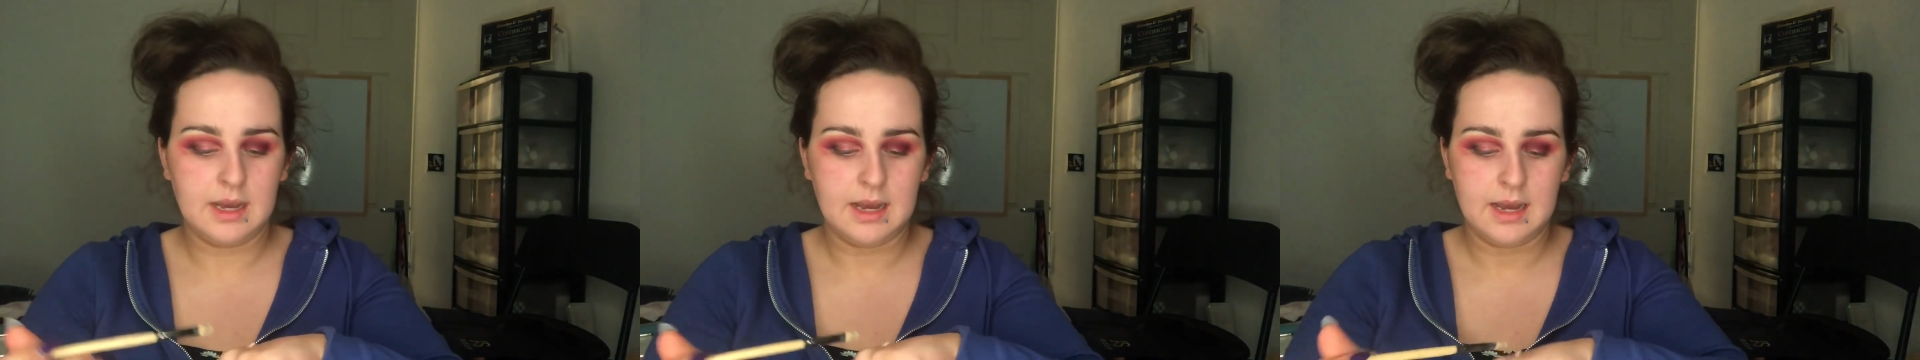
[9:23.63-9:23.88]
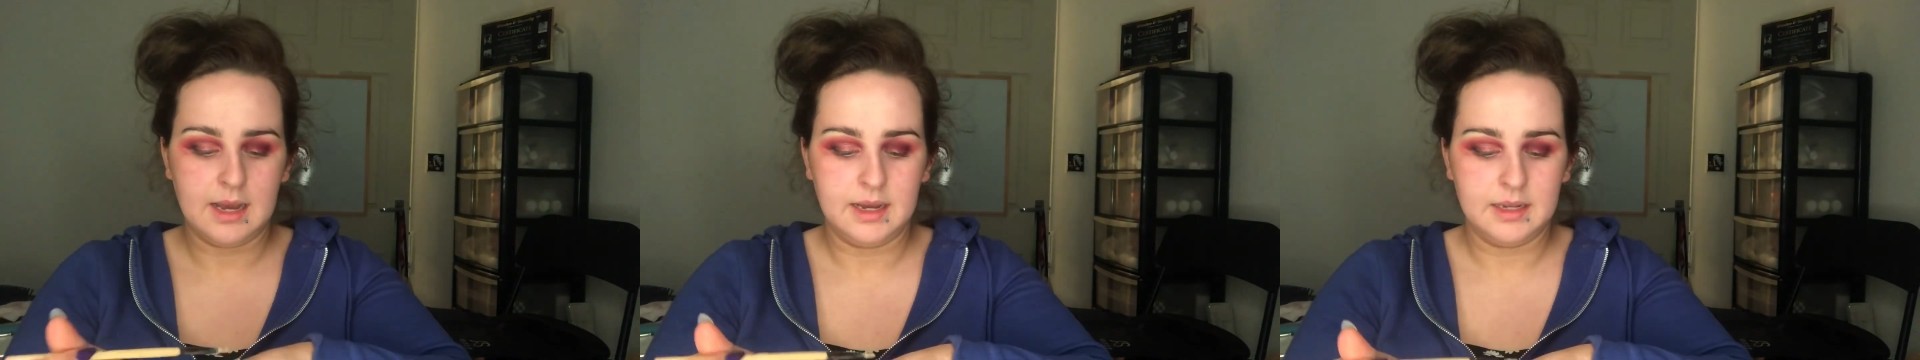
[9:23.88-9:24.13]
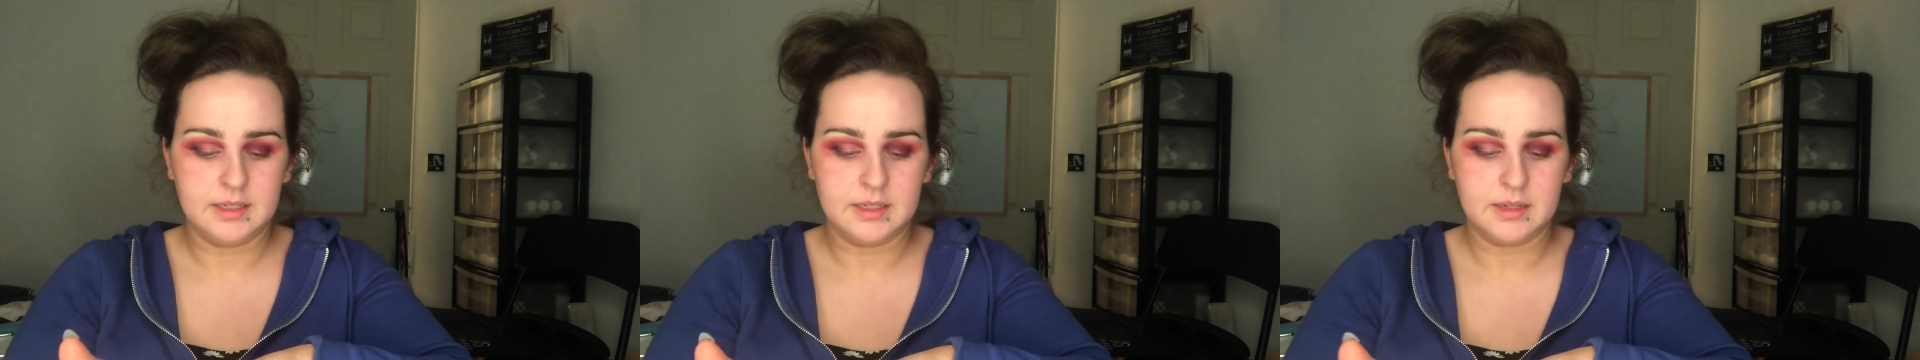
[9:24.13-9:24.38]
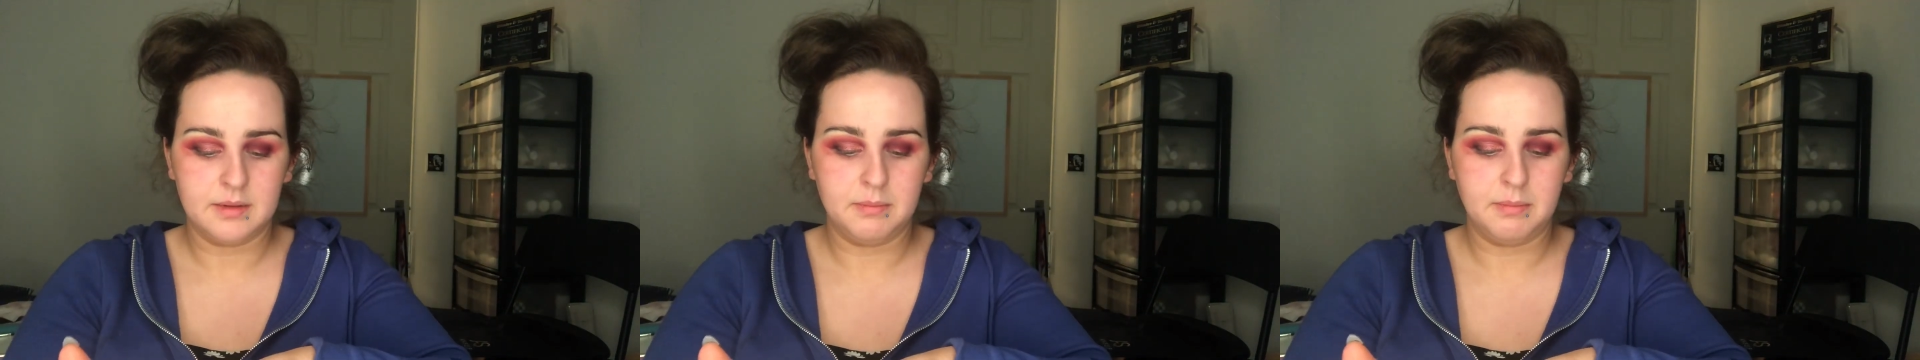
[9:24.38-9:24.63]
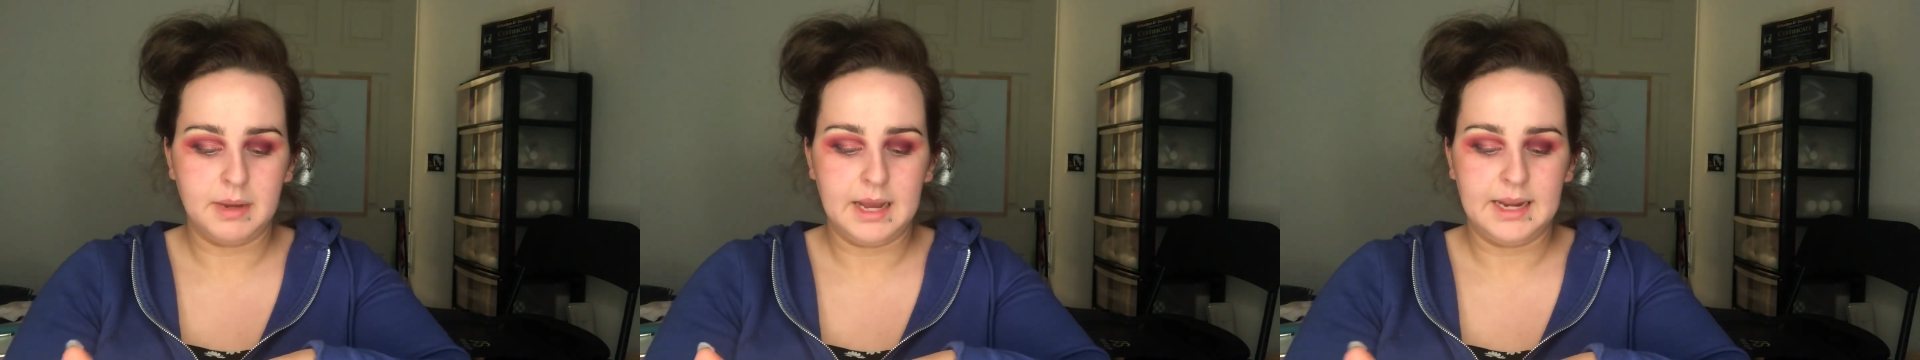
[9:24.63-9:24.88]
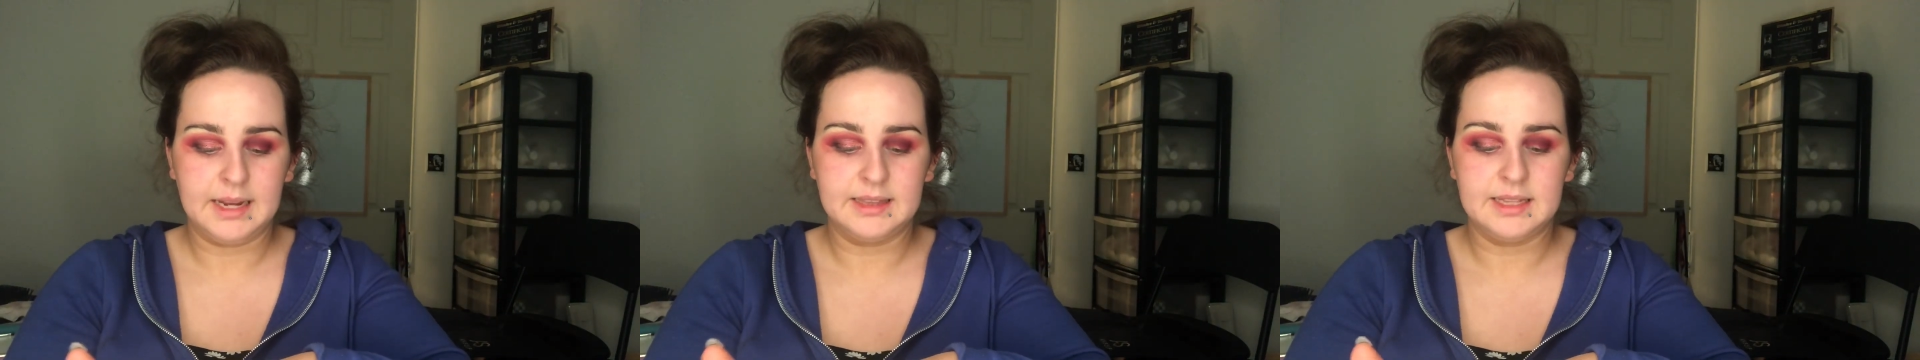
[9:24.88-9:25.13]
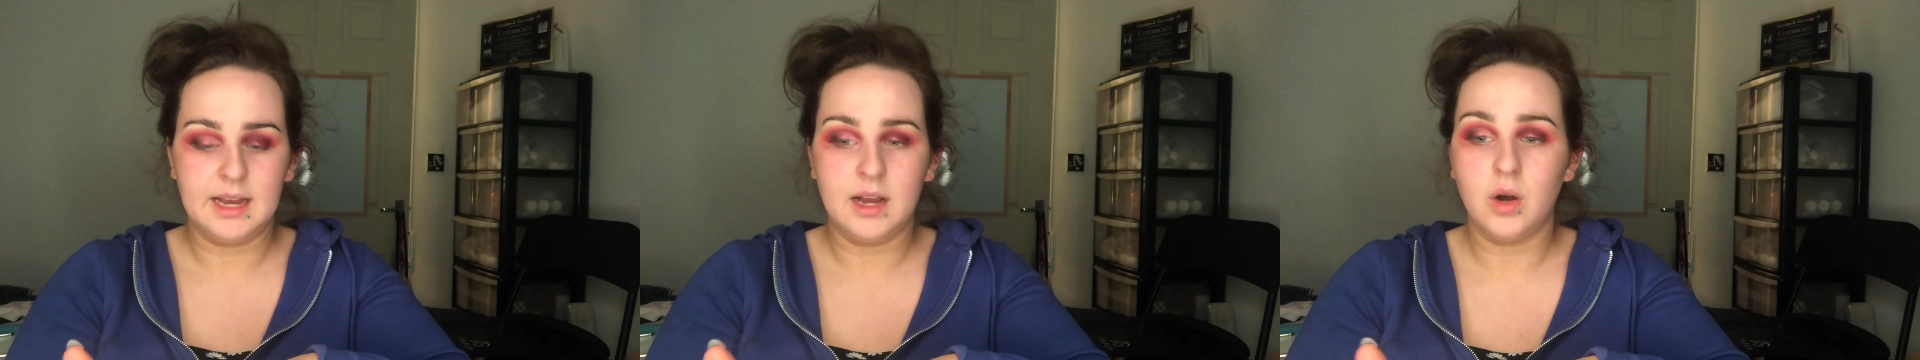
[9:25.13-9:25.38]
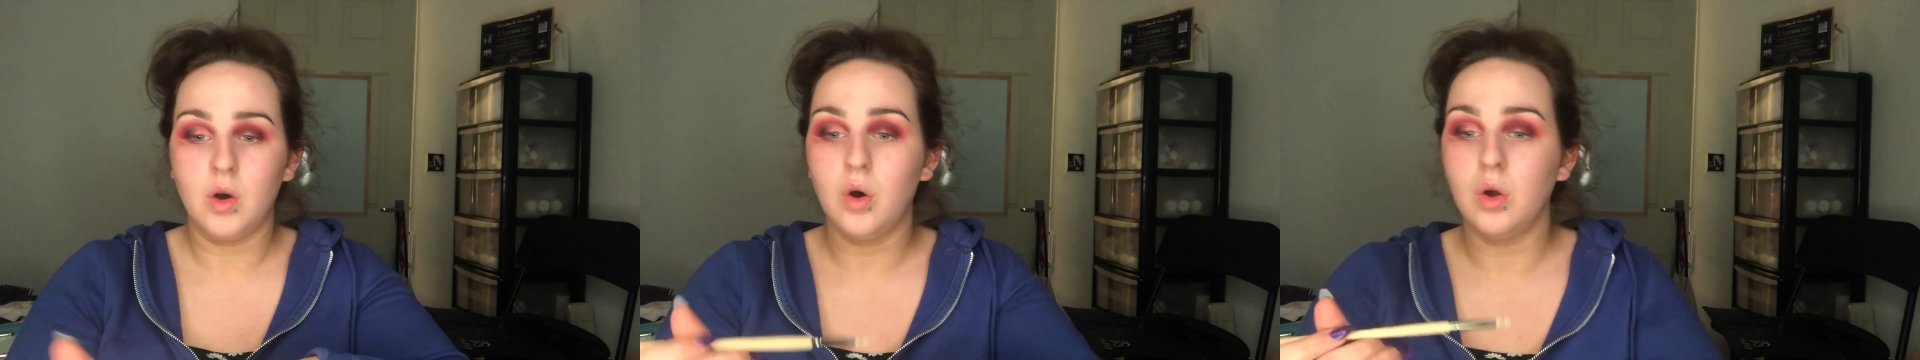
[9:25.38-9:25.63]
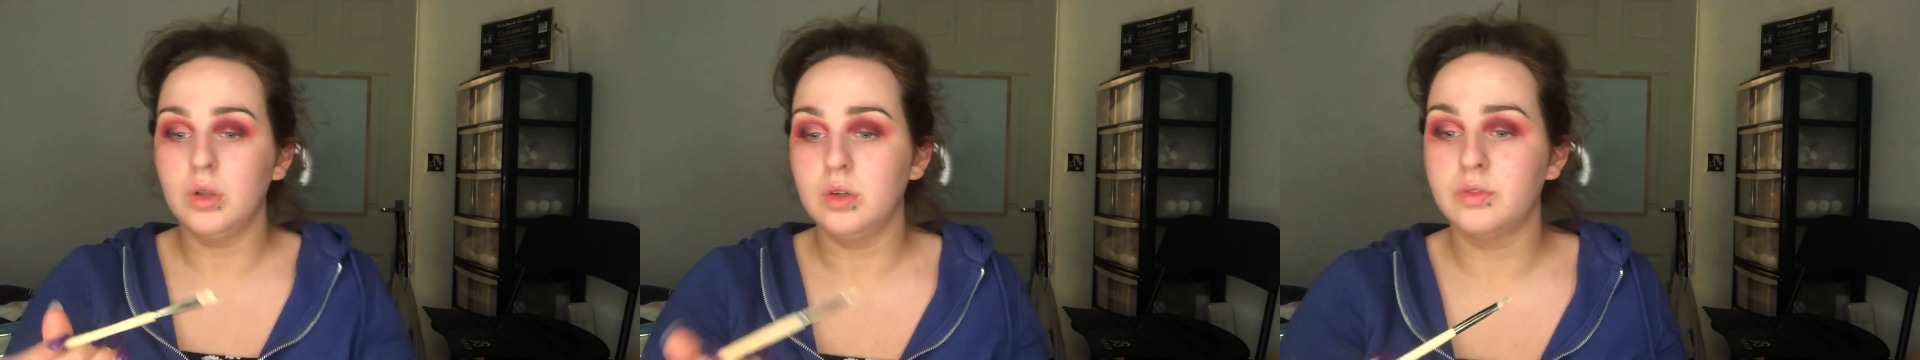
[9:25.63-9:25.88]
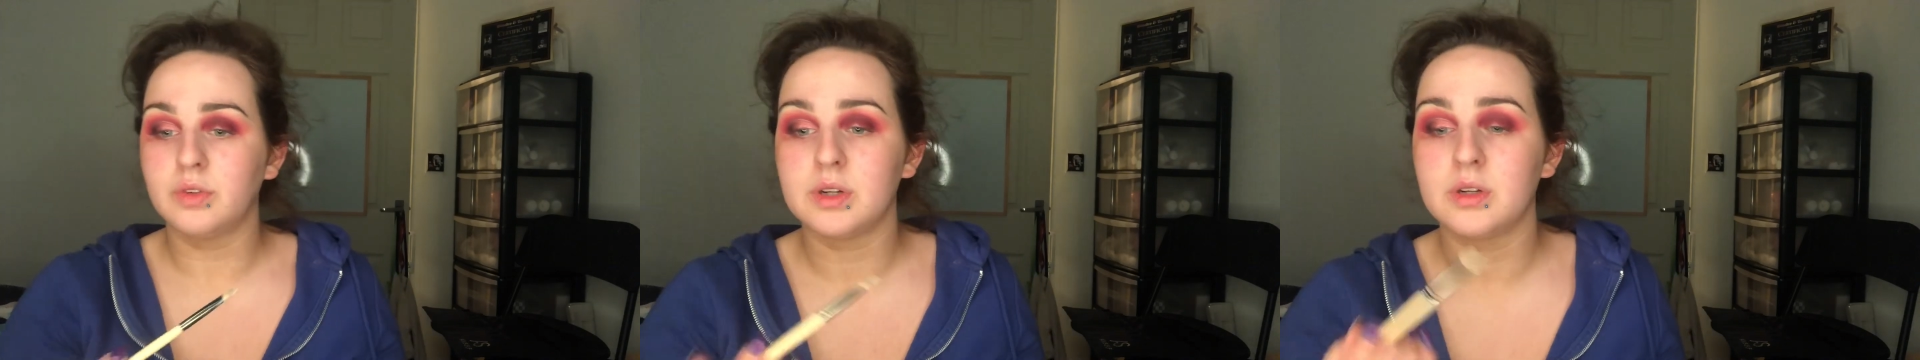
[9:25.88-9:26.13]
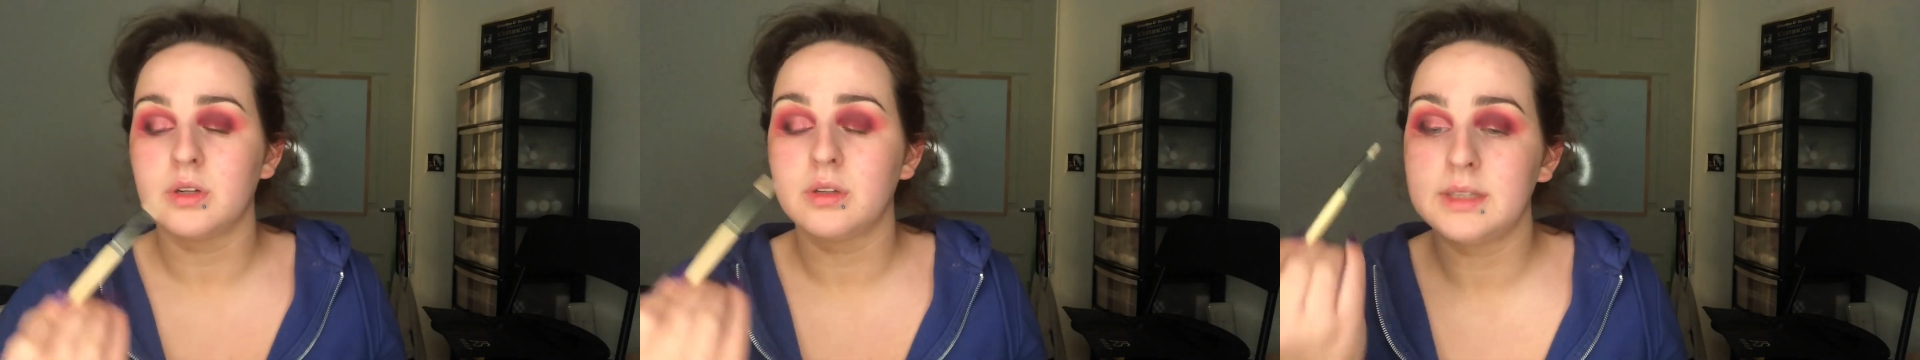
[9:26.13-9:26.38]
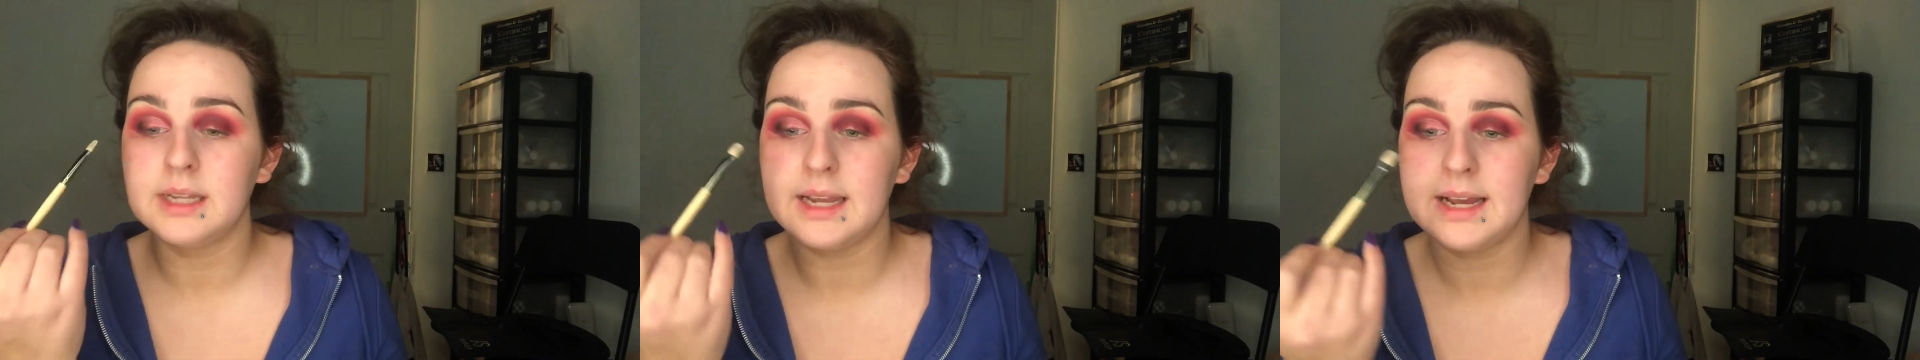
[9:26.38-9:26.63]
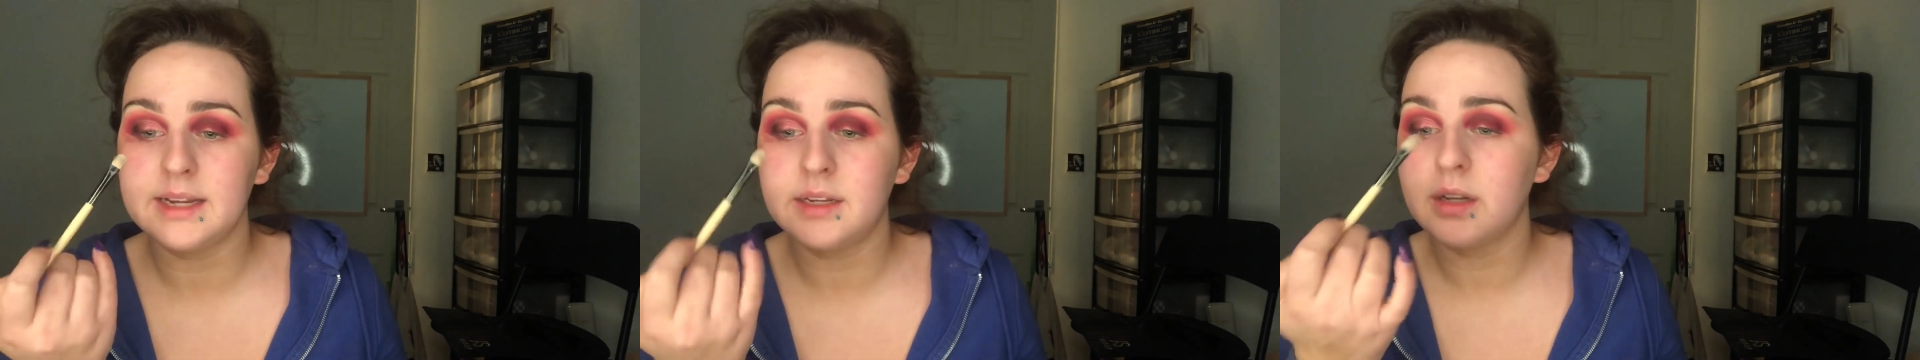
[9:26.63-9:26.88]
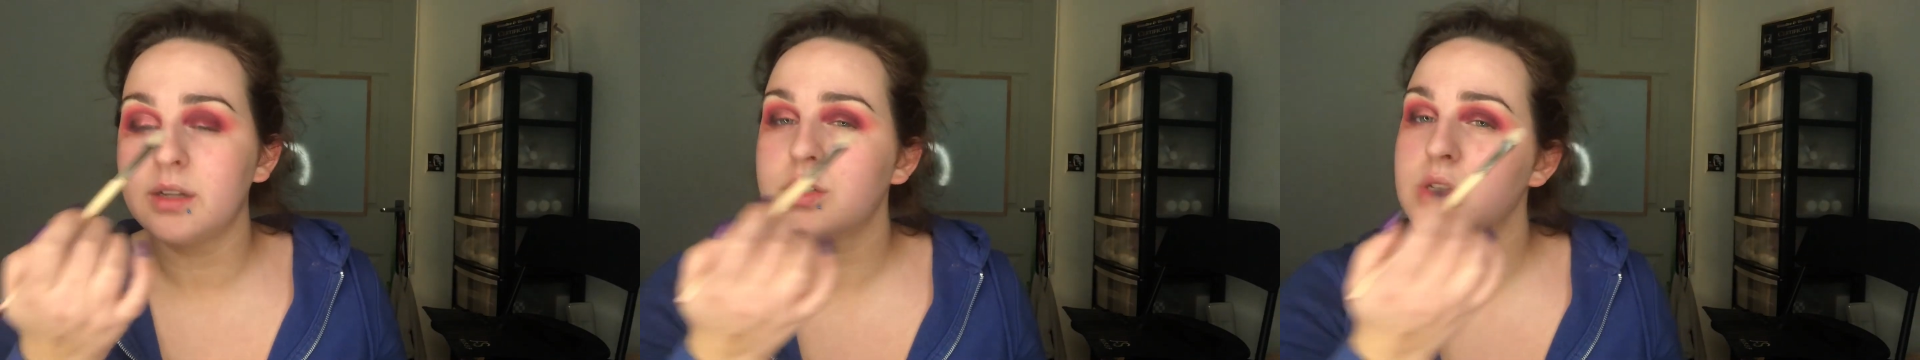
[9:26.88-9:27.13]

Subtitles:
and packing that all over the lid,